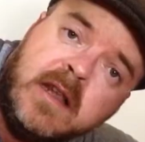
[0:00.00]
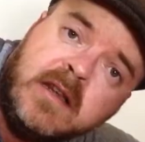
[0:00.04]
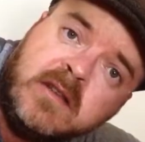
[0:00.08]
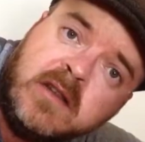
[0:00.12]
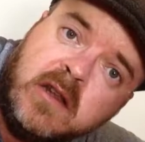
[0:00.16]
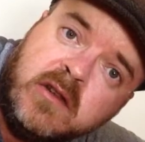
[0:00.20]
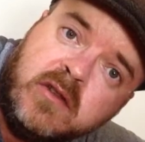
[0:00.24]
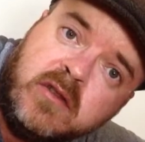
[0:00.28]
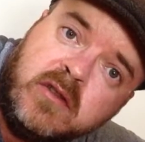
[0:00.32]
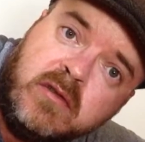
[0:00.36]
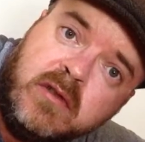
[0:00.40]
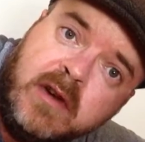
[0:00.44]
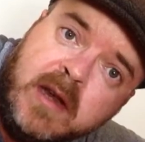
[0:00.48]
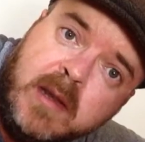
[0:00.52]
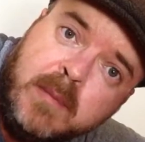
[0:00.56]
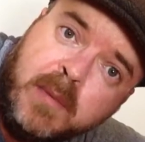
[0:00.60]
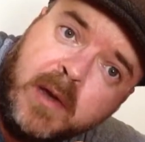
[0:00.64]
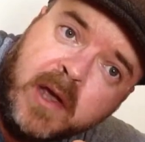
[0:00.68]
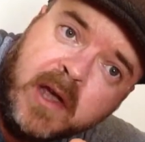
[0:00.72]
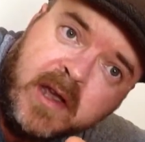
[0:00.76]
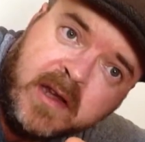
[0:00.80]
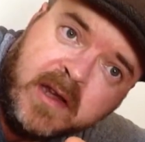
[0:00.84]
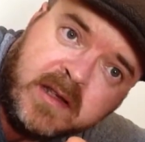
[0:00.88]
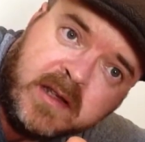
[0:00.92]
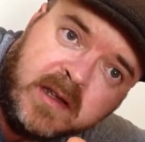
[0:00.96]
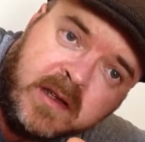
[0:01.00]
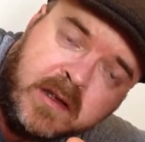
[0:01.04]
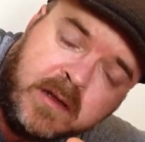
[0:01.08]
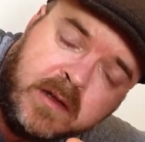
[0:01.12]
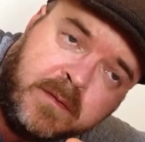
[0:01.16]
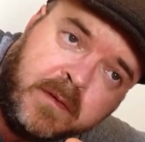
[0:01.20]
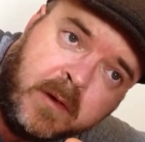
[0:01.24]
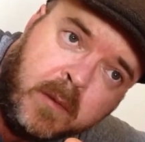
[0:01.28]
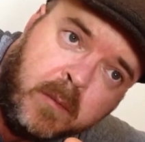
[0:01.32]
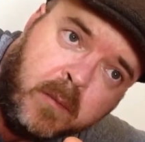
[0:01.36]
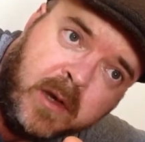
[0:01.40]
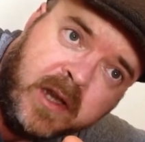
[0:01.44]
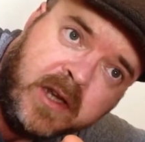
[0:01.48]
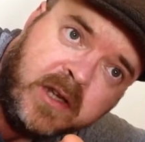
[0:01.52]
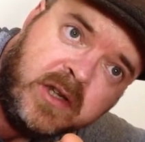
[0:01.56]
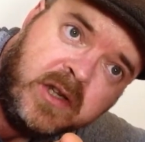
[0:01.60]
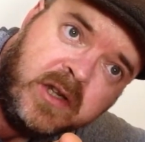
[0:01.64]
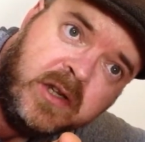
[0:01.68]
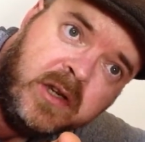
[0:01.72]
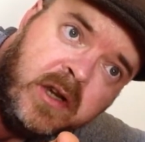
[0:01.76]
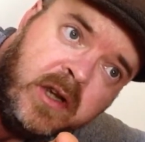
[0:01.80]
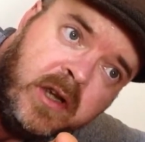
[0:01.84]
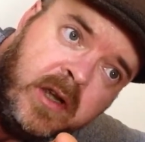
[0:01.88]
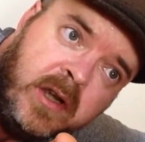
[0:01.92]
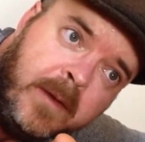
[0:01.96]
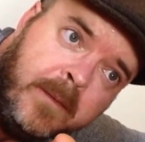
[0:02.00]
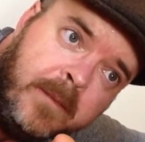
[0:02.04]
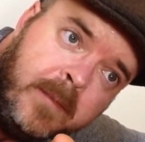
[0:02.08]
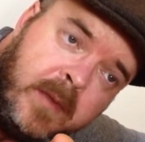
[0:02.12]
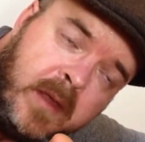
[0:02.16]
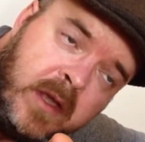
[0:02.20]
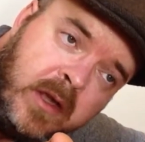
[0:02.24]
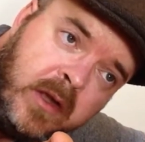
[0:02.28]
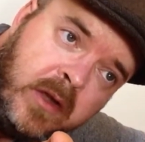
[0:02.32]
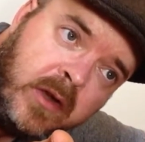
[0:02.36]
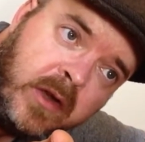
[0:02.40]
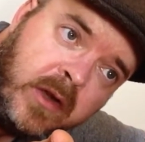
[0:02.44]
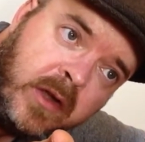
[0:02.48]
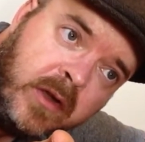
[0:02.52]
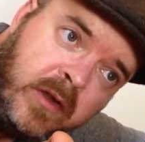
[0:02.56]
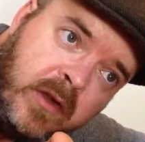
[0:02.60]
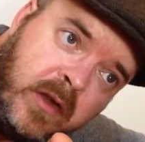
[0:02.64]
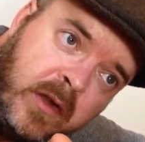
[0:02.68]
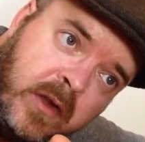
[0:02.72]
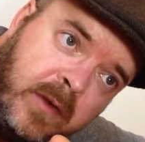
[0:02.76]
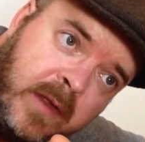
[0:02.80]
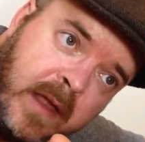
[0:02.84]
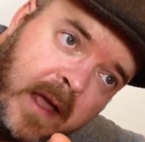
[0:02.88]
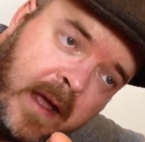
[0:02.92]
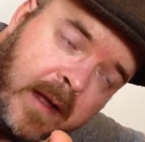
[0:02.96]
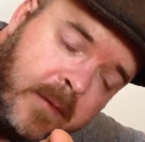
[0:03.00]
those three persons from which you can do that.